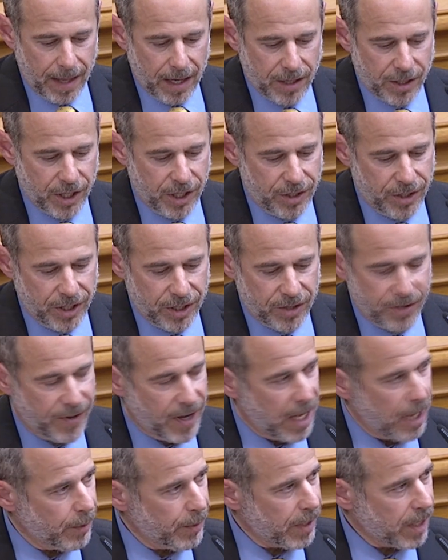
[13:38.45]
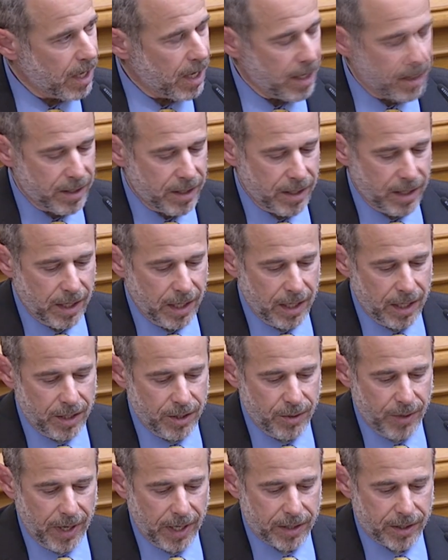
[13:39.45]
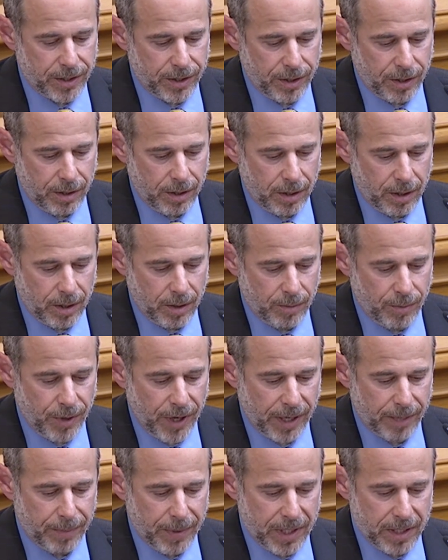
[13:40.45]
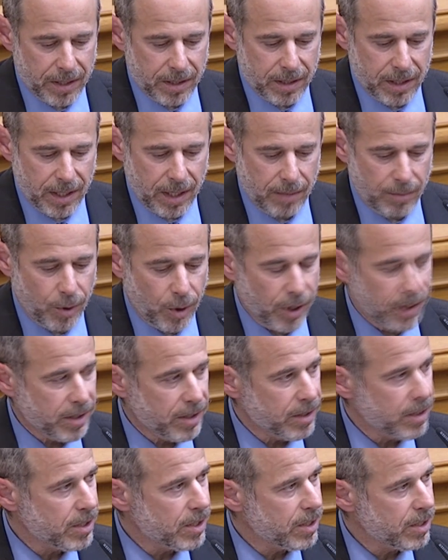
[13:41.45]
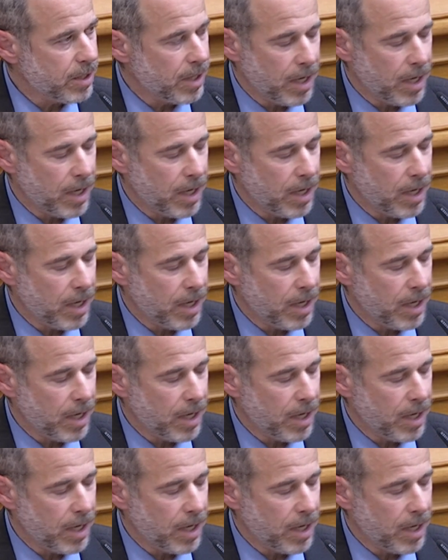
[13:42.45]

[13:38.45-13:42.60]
Just following on Director Brinkman's and Borden's